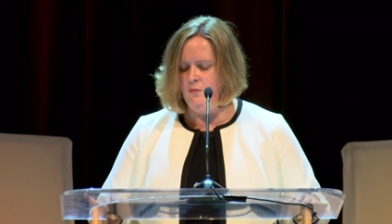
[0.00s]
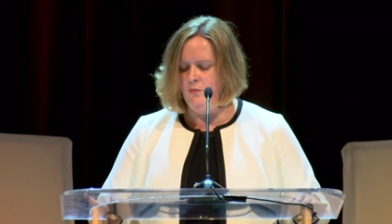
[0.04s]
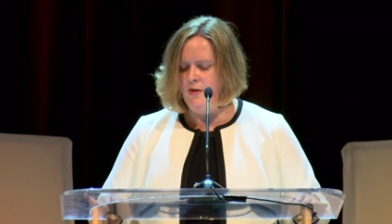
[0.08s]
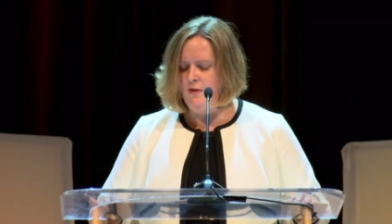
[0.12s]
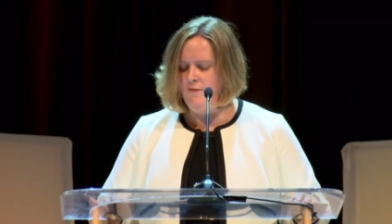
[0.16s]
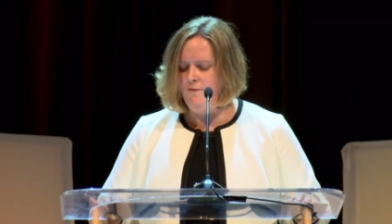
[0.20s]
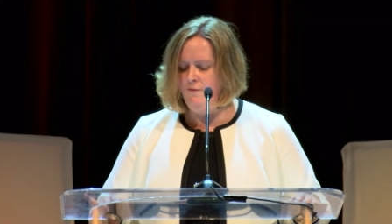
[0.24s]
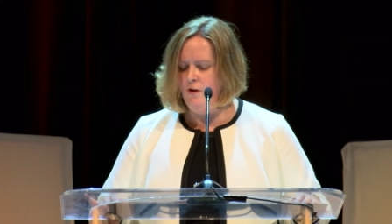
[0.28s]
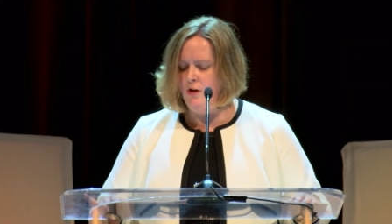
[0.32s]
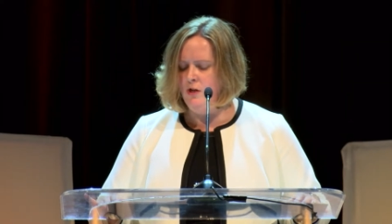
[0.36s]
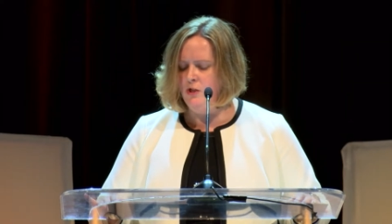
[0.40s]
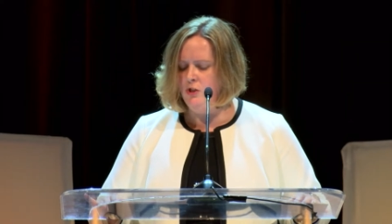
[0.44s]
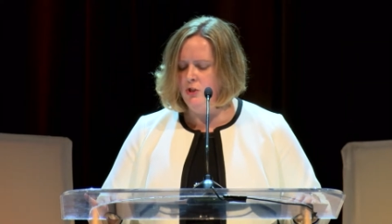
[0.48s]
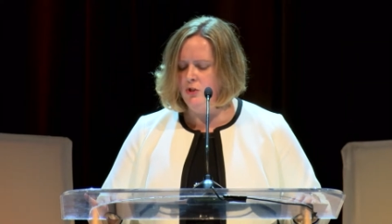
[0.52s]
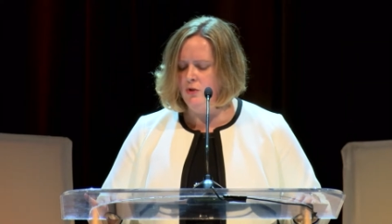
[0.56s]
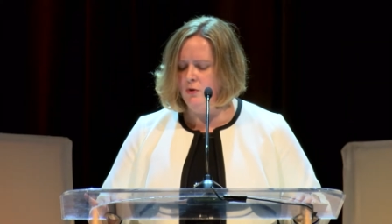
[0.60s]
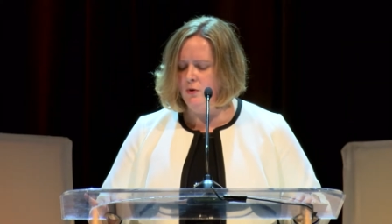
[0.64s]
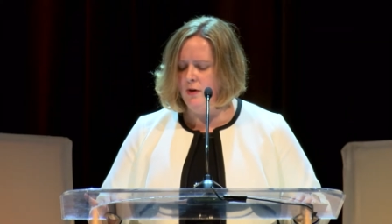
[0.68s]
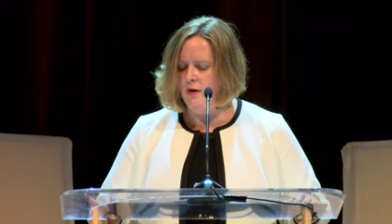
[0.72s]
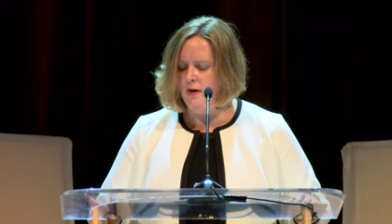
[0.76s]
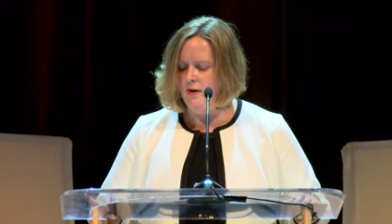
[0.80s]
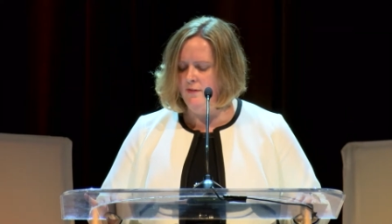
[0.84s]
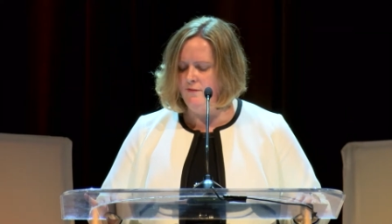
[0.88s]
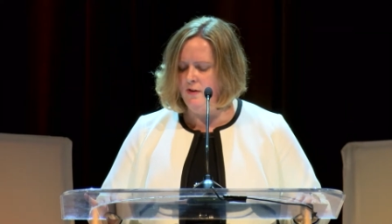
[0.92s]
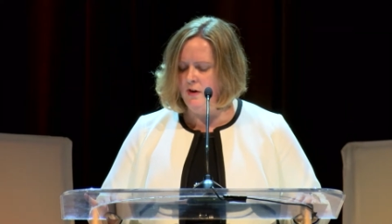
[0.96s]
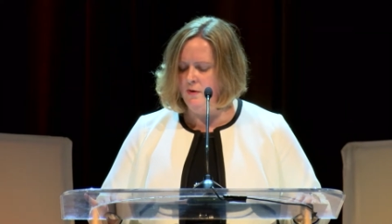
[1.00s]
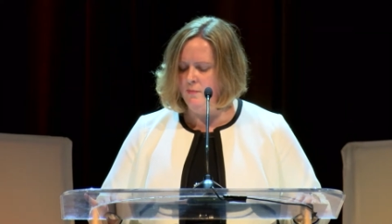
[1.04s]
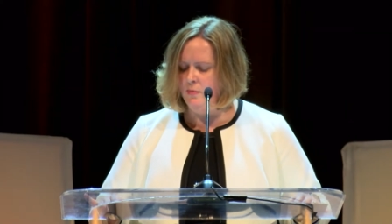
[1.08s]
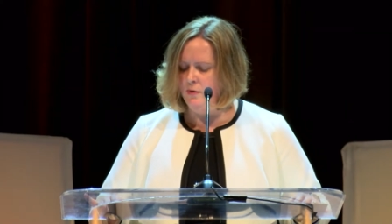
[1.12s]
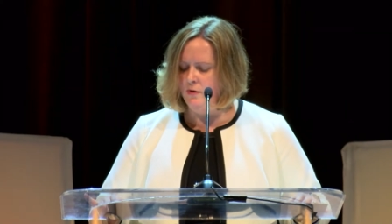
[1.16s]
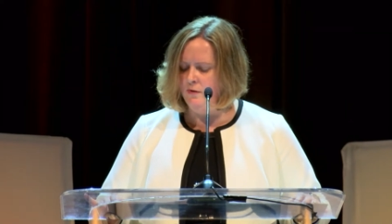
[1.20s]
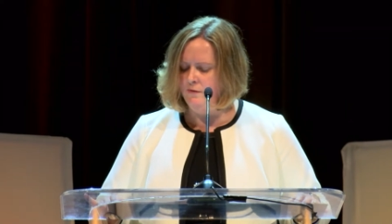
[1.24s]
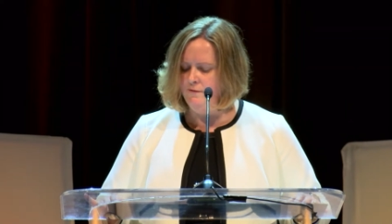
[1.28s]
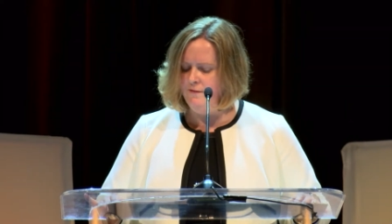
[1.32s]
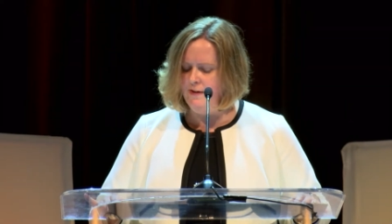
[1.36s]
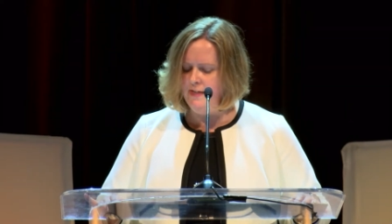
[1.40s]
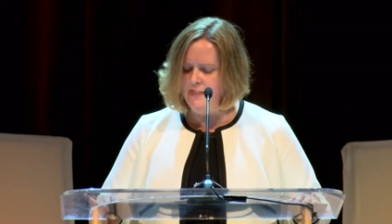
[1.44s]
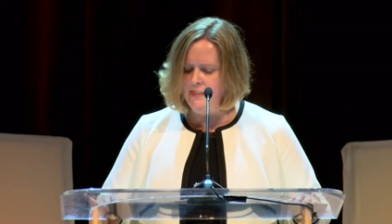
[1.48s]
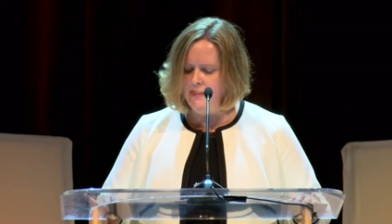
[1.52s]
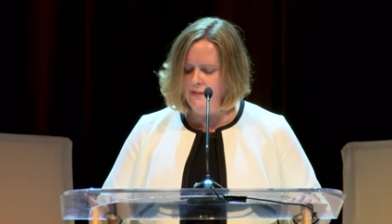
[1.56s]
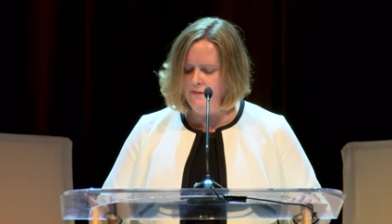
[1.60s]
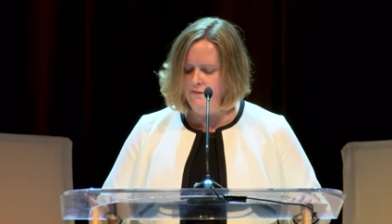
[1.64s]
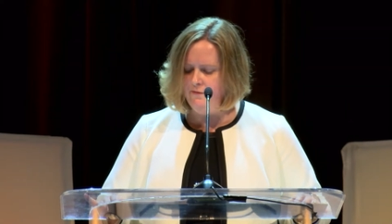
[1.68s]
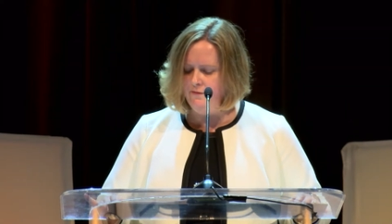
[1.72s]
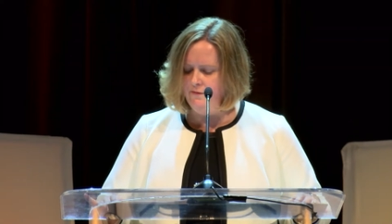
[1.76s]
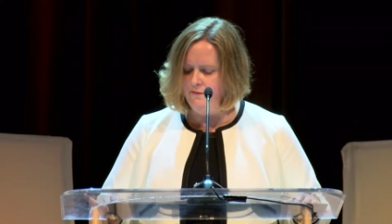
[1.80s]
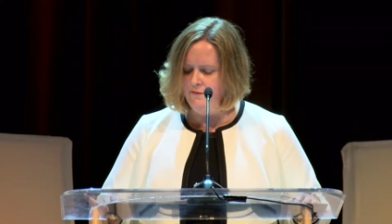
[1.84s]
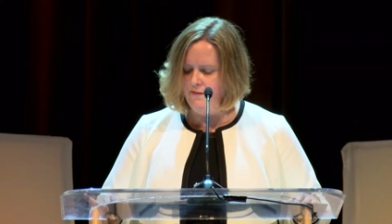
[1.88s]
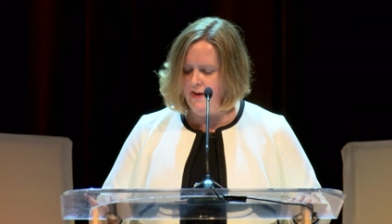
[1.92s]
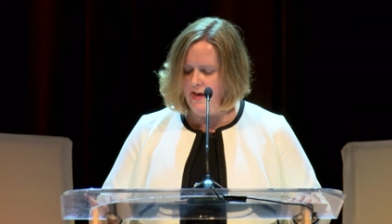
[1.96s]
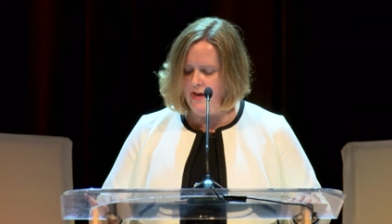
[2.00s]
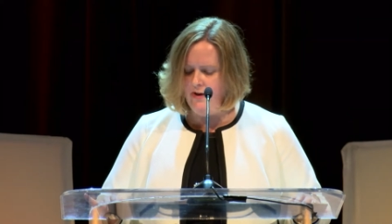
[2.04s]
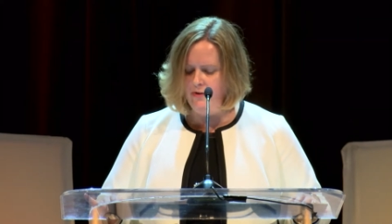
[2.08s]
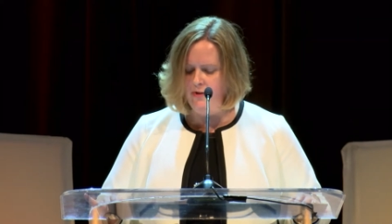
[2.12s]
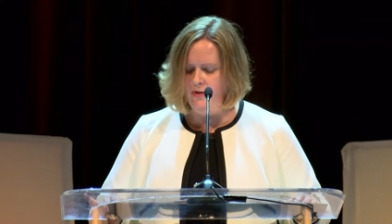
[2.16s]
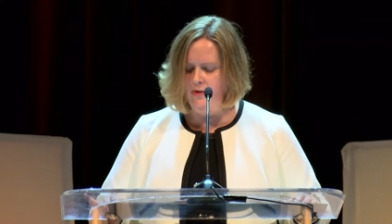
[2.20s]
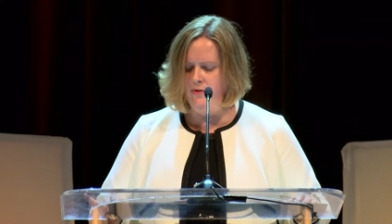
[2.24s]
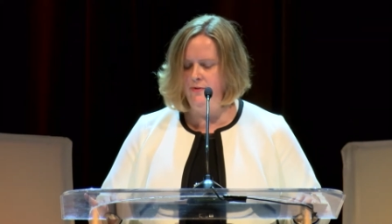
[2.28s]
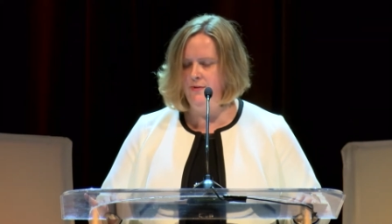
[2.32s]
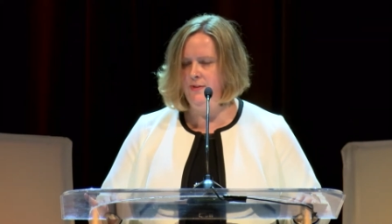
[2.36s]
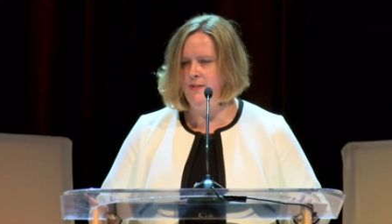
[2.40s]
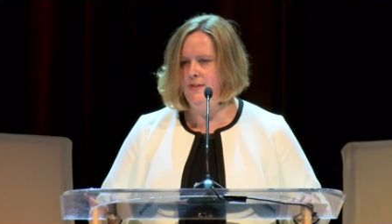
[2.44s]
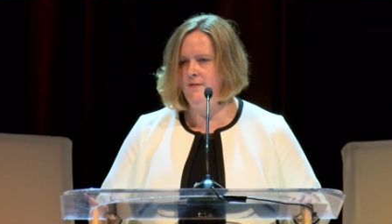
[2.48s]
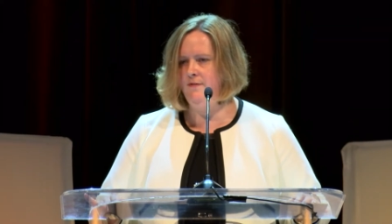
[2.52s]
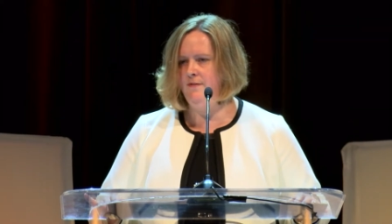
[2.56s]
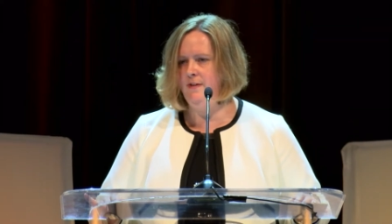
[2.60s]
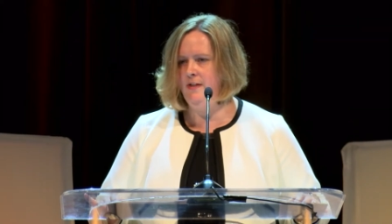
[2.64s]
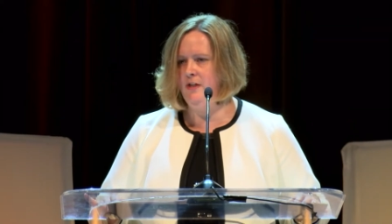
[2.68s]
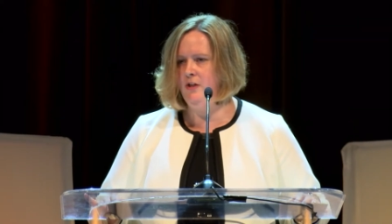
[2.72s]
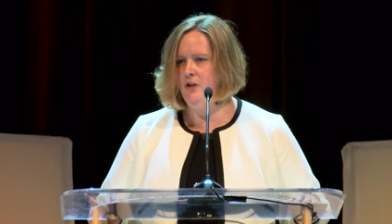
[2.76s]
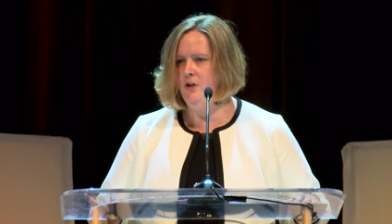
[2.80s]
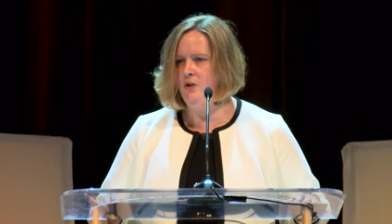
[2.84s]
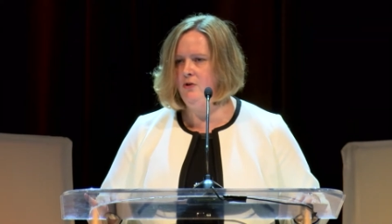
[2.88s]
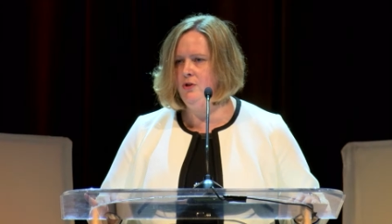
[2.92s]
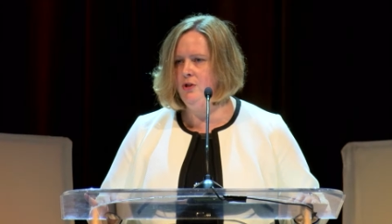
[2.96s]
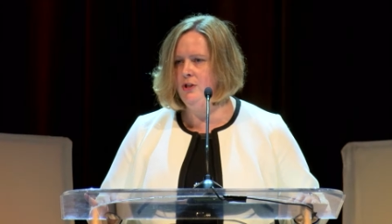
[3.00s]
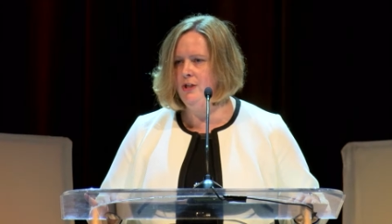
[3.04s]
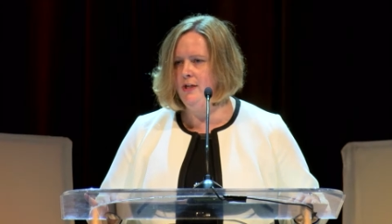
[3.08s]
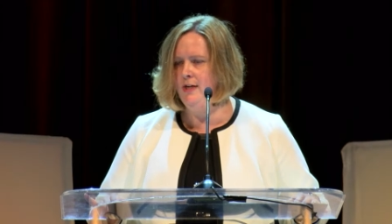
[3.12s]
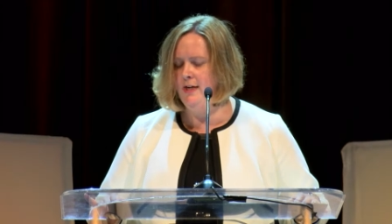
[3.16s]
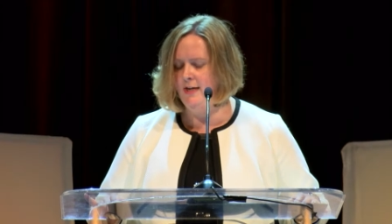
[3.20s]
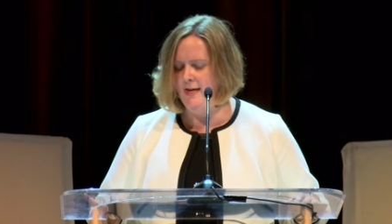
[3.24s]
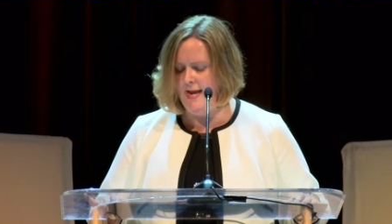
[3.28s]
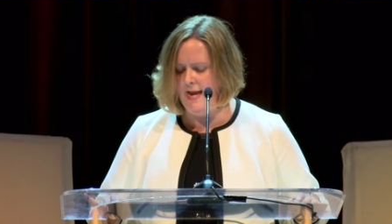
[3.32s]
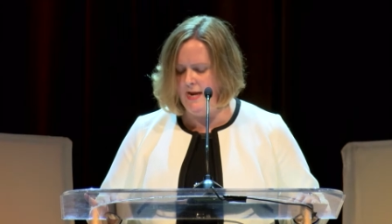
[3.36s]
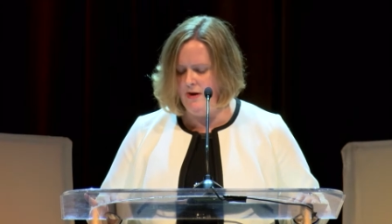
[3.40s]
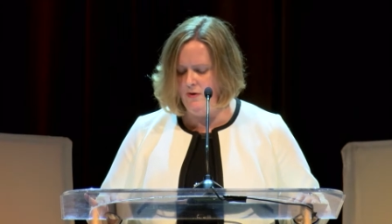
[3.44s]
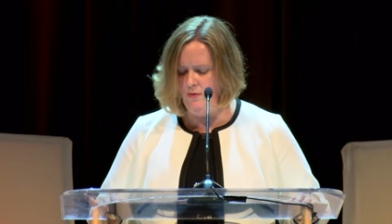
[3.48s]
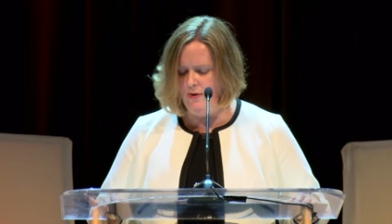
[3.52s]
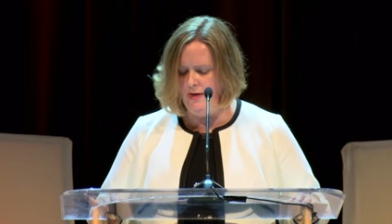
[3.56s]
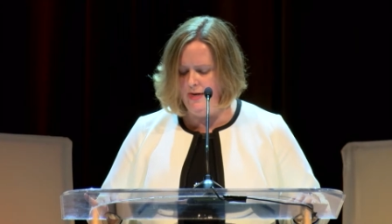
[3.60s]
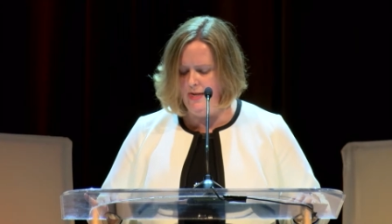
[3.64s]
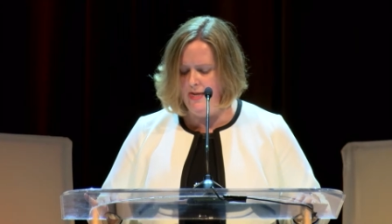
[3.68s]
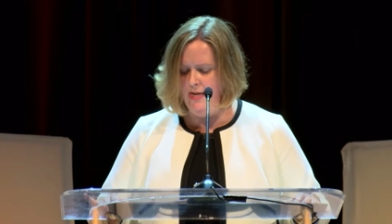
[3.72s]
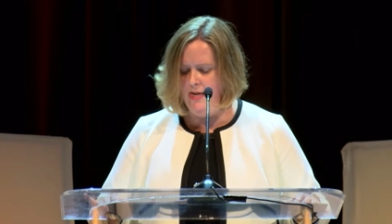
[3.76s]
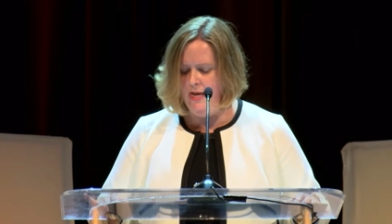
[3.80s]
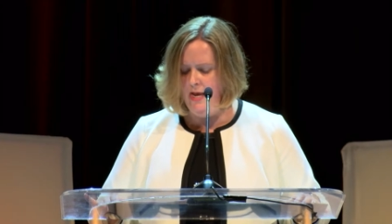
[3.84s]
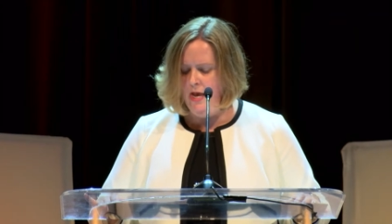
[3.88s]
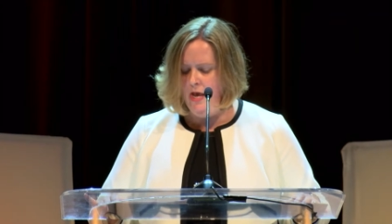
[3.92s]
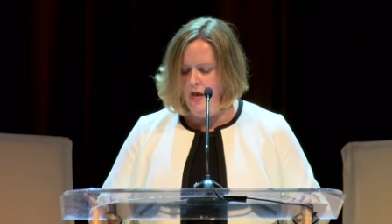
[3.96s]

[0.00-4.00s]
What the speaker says: we fall short of our professed values of inclusion and equity,